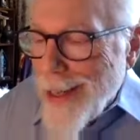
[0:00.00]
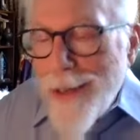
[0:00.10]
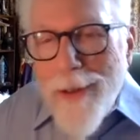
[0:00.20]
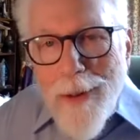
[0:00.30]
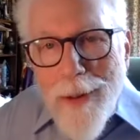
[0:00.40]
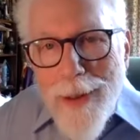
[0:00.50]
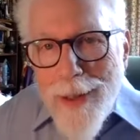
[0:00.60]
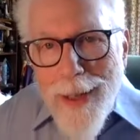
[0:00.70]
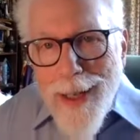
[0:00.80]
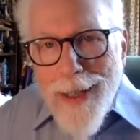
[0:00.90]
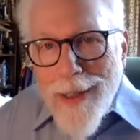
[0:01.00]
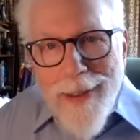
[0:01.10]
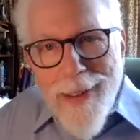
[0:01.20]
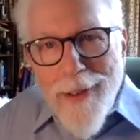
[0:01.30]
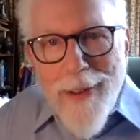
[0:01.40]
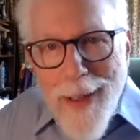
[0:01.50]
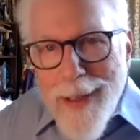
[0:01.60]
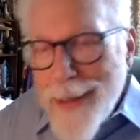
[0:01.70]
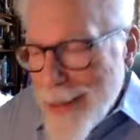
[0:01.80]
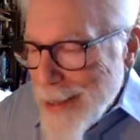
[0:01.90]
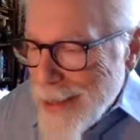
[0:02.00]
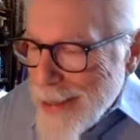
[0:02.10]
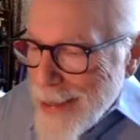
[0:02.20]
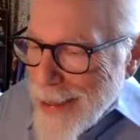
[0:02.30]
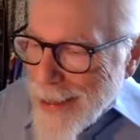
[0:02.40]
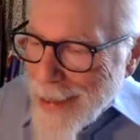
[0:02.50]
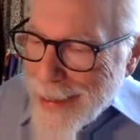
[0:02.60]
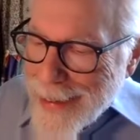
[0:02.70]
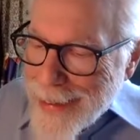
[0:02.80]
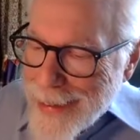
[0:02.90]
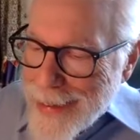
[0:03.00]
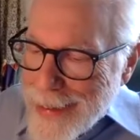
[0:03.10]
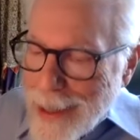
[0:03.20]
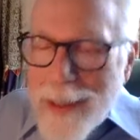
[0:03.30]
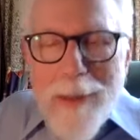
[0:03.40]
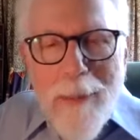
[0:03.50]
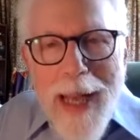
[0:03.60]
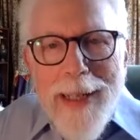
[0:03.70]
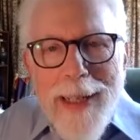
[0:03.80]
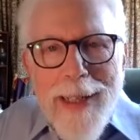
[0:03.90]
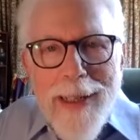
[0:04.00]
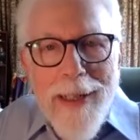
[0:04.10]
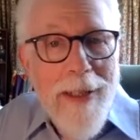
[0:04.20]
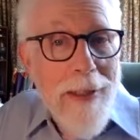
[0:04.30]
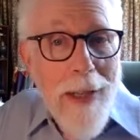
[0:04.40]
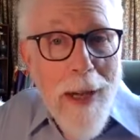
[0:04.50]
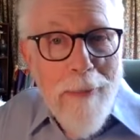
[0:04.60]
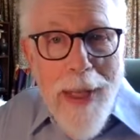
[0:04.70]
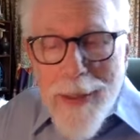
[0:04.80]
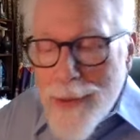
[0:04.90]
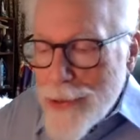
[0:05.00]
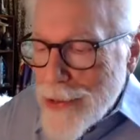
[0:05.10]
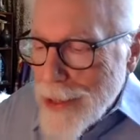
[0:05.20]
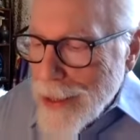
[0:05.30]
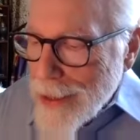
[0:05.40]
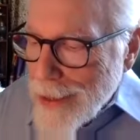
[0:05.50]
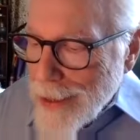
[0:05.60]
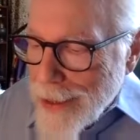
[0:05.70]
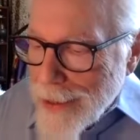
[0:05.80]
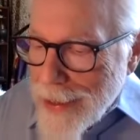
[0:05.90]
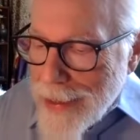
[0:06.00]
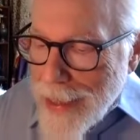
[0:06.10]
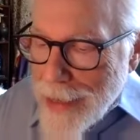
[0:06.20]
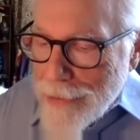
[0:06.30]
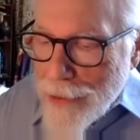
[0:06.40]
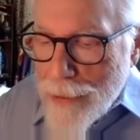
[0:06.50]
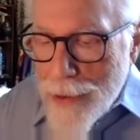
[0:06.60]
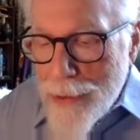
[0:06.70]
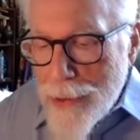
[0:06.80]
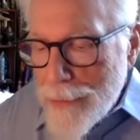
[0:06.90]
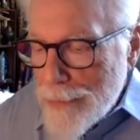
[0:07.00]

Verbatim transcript: unorthodox or un, undogmatic uh, comments uh, on it afterwards.